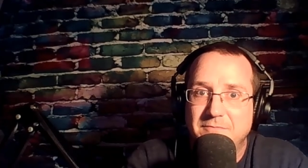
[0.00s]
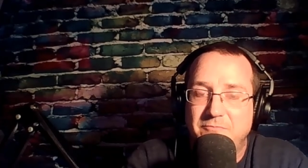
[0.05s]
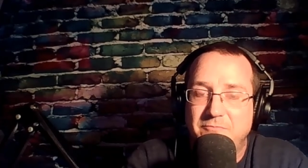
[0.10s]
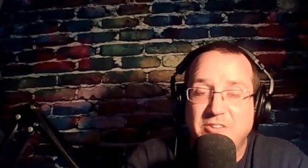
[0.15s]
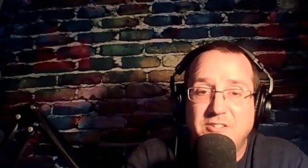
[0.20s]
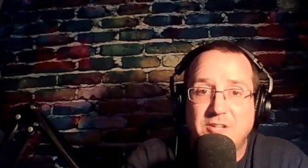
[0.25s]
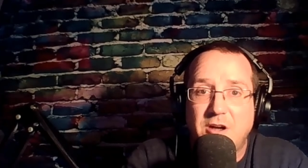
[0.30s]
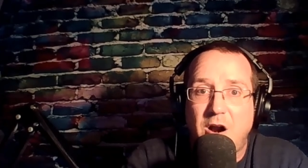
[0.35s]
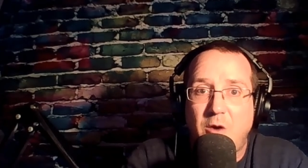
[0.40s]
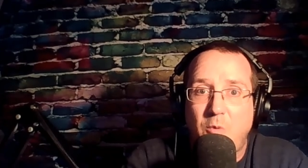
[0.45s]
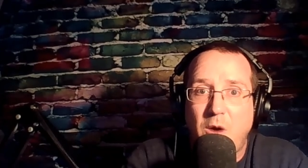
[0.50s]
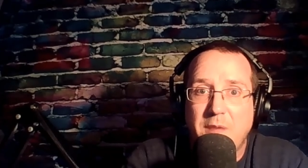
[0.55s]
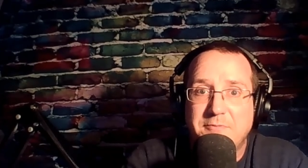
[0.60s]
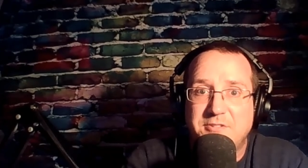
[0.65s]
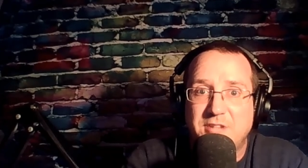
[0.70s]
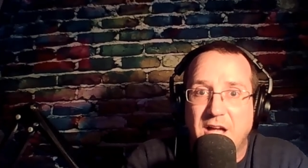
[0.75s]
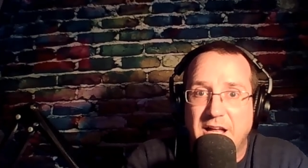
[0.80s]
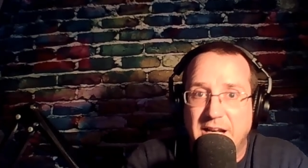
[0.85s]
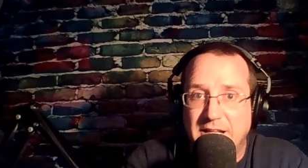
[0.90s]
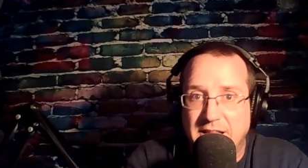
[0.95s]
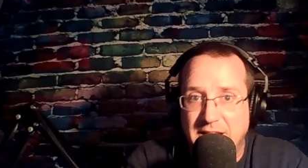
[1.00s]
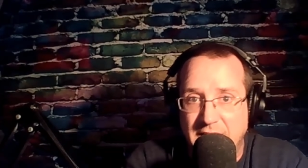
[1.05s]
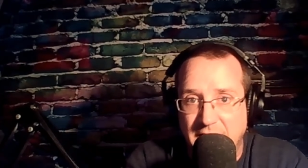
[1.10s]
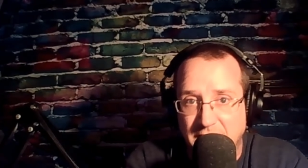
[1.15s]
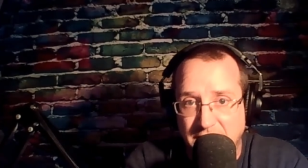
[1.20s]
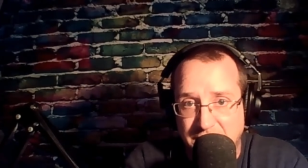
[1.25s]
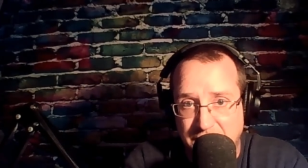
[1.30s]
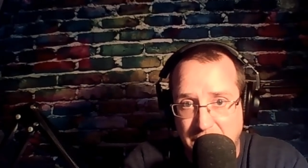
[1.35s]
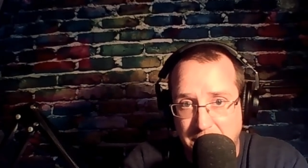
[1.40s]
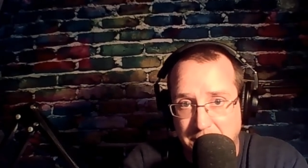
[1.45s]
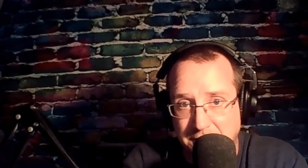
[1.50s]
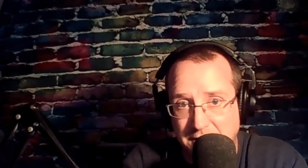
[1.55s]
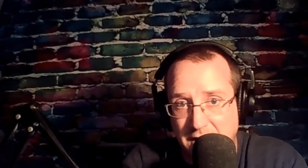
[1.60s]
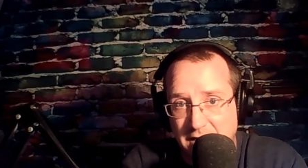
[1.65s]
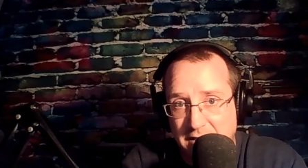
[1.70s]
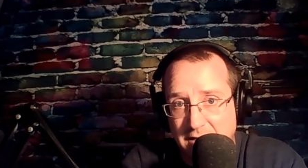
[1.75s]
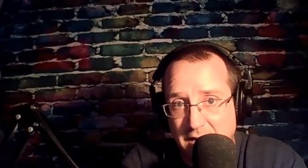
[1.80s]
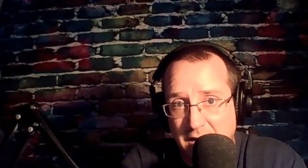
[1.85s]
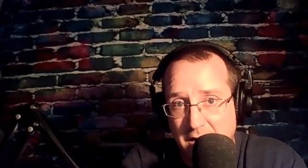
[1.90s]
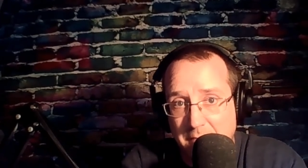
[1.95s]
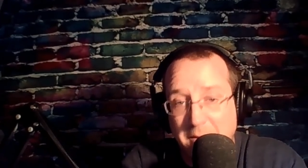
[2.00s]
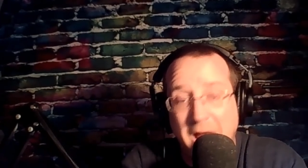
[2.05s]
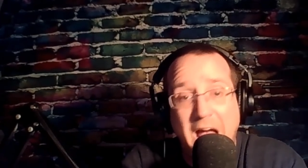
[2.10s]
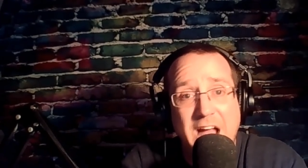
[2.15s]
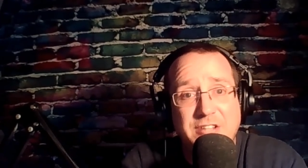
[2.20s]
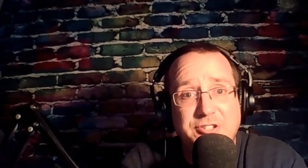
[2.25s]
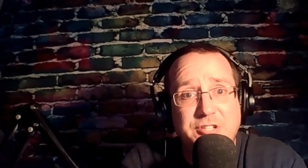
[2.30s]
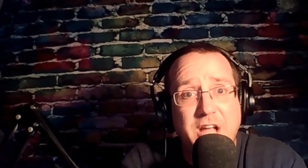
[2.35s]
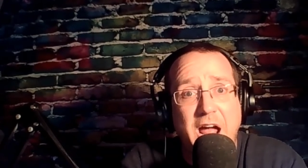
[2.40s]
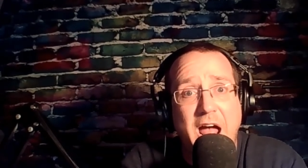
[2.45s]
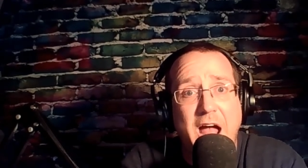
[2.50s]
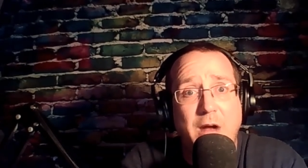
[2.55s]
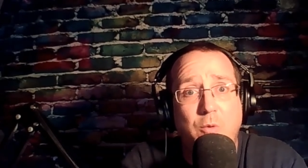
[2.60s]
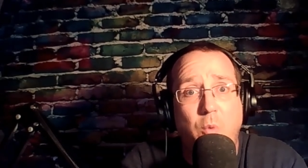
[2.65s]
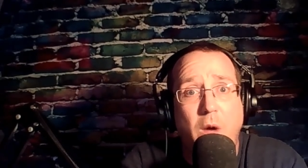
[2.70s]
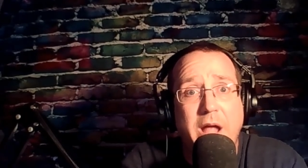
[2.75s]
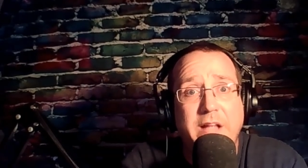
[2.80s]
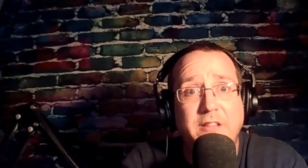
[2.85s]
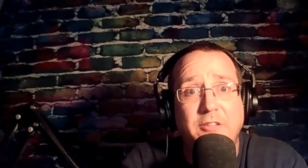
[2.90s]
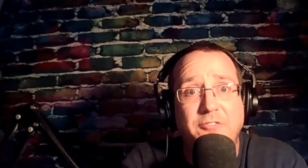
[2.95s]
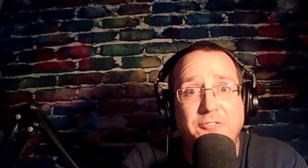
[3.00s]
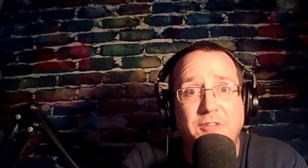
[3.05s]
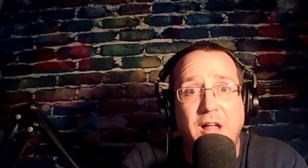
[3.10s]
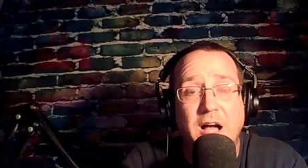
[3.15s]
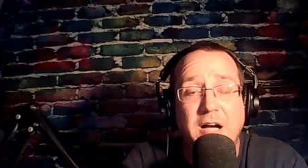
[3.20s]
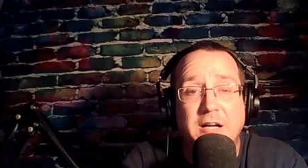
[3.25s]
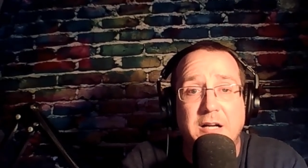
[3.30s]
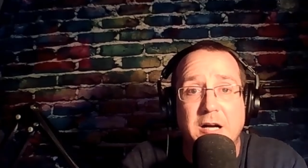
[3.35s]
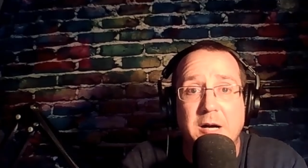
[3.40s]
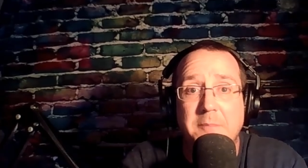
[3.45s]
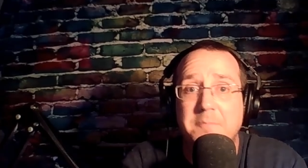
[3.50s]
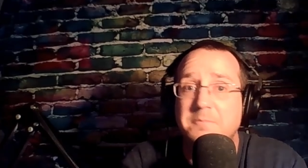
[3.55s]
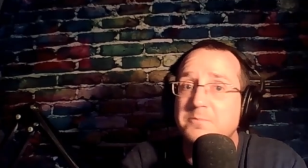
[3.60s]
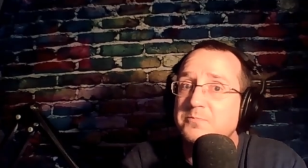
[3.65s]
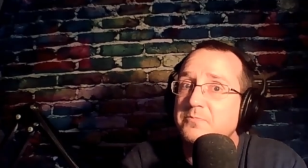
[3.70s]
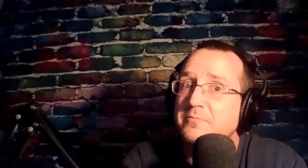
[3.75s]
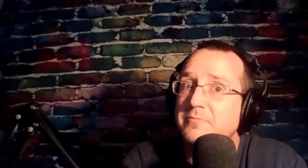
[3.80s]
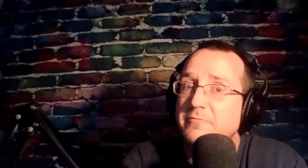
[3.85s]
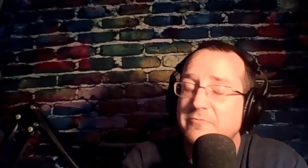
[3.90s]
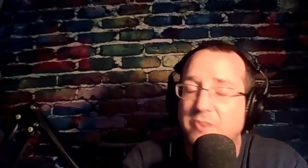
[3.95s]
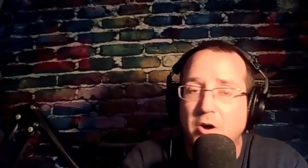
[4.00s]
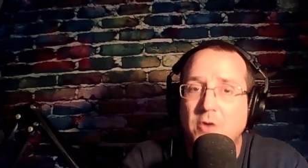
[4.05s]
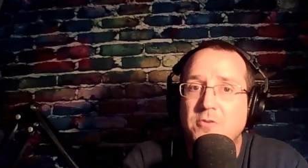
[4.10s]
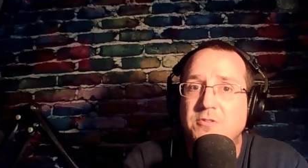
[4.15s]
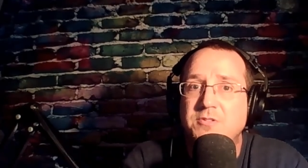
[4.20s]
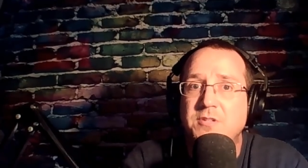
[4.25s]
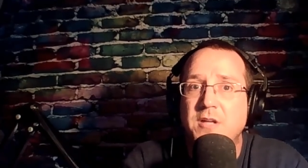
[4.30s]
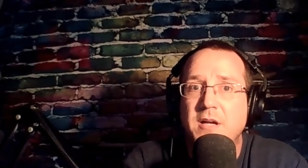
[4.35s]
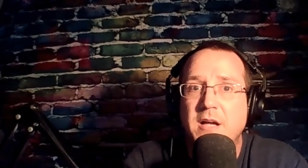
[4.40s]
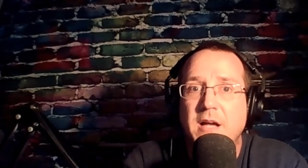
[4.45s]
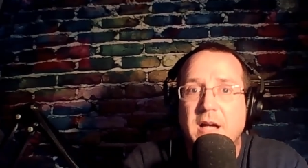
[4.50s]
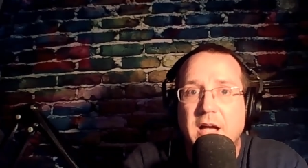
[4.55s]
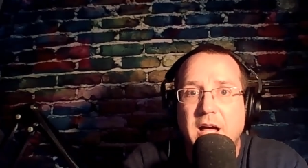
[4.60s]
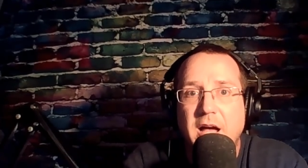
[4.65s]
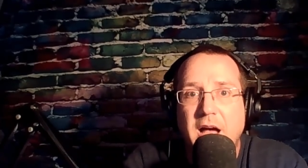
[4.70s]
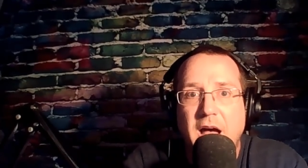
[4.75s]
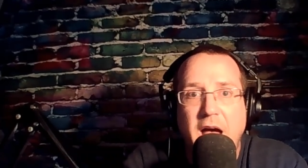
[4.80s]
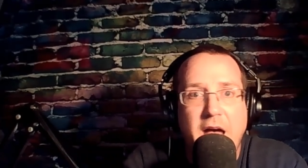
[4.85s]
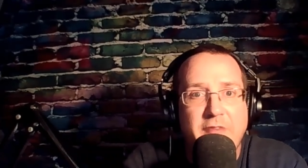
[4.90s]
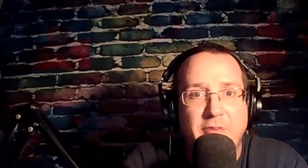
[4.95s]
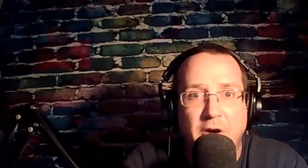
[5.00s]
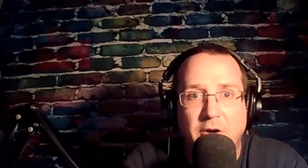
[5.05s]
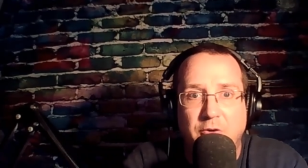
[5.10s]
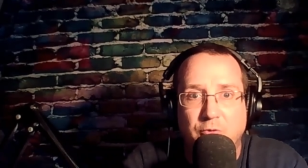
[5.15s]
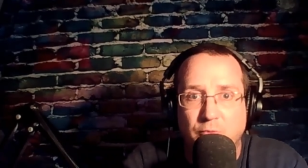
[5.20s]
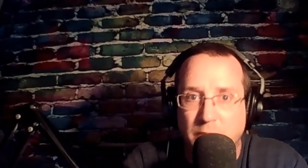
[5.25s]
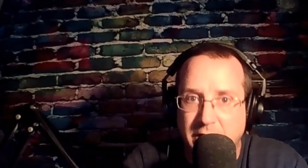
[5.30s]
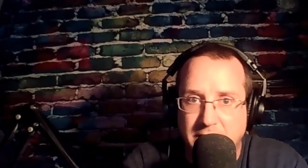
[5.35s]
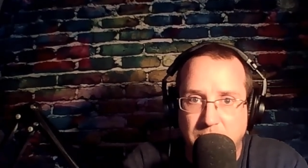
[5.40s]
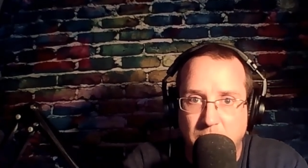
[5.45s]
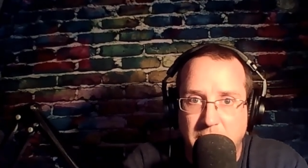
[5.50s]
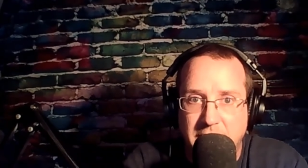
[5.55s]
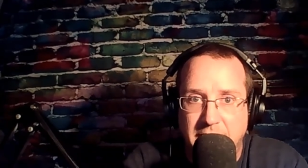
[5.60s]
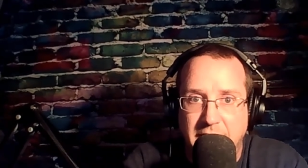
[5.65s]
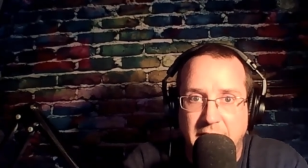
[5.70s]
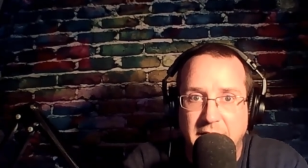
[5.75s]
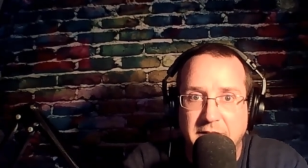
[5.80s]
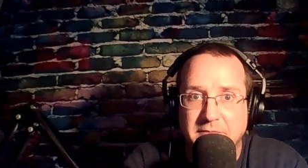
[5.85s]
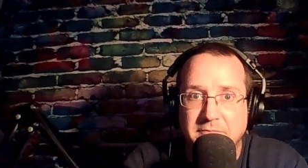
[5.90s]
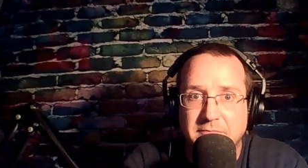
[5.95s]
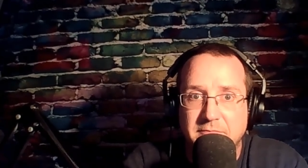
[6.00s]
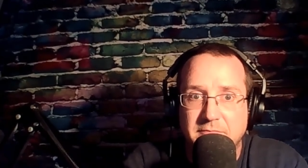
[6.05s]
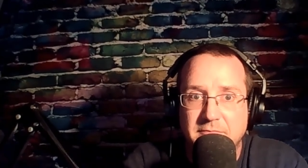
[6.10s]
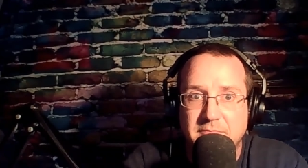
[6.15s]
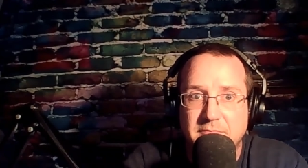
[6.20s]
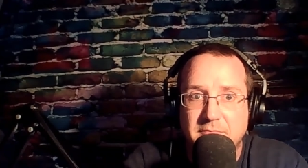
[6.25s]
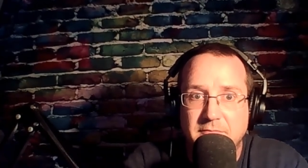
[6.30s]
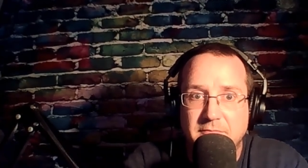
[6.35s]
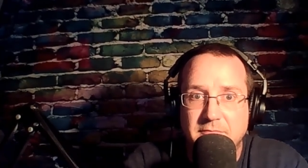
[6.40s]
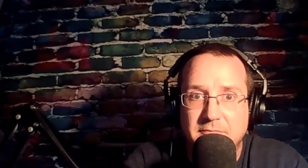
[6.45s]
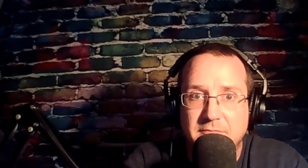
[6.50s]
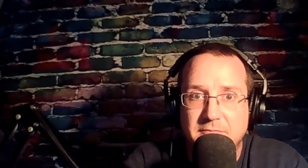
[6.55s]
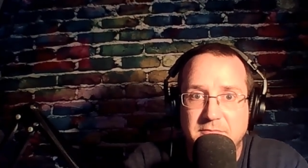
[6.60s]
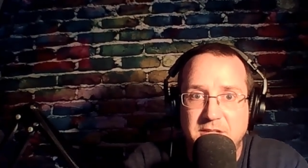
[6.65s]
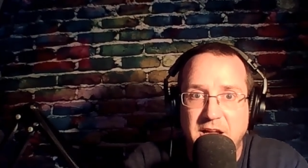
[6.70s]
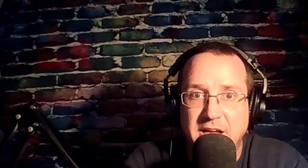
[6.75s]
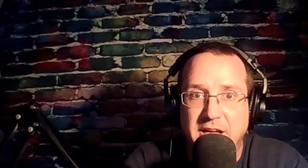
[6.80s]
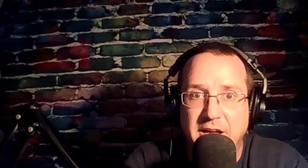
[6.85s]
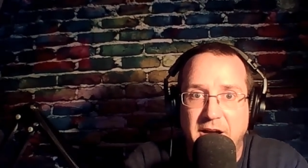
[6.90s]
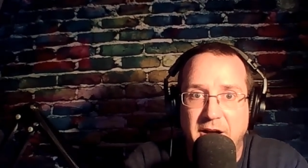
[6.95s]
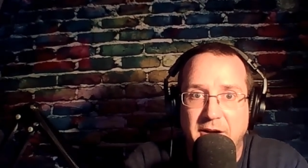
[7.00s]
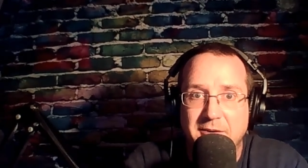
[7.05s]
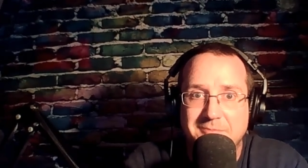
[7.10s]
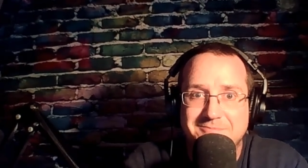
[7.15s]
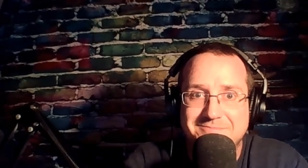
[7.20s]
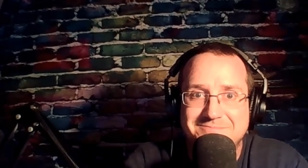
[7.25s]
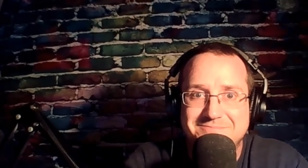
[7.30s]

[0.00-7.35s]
Visit our website at the daily sheeple dot com. Hashtag wake the flock up. Folks, have a great weekend. Take care.